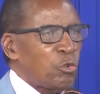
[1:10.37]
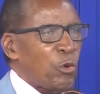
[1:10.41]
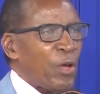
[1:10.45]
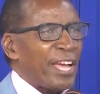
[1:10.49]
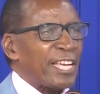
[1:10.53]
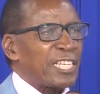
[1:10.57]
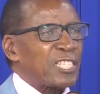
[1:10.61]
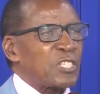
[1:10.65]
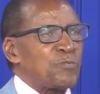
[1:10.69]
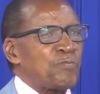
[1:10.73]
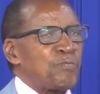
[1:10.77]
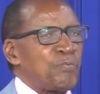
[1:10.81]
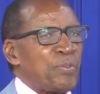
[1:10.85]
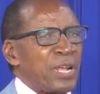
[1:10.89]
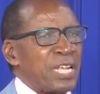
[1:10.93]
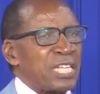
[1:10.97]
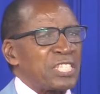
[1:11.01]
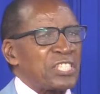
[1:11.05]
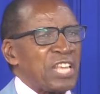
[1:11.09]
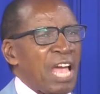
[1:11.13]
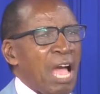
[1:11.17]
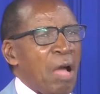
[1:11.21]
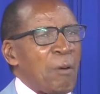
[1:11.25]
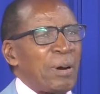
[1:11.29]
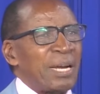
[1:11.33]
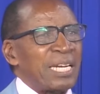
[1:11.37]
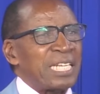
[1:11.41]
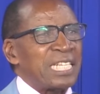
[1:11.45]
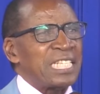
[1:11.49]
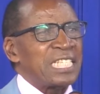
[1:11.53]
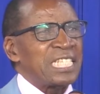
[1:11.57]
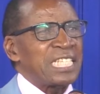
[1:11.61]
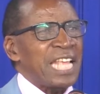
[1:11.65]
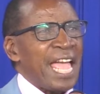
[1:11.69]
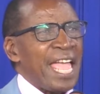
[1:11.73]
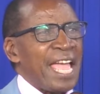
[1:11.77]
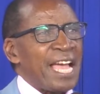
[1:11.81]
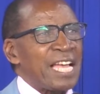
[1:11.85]
To express our
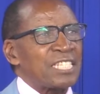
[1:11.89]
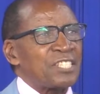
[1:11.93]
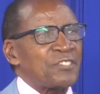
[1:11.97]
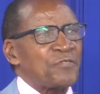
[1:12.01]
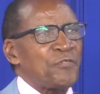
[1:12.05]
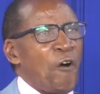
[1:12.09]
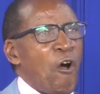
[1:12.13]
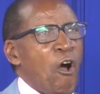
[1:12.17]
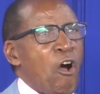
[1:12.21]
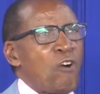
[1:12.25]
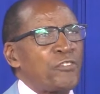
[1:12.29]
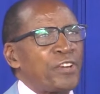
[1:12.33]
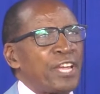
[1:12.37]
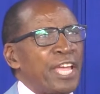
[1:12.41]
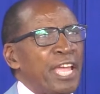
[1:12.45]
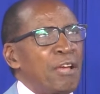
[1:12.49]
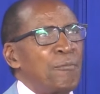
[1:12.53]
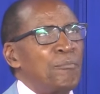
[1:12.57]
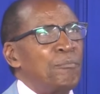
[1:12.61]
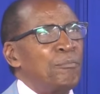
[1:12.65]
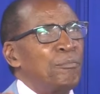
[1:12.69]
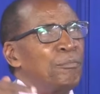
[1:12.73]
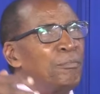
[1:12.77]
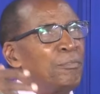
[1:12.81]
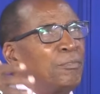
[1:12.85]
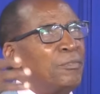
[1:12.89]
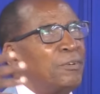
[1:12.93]
desires of him.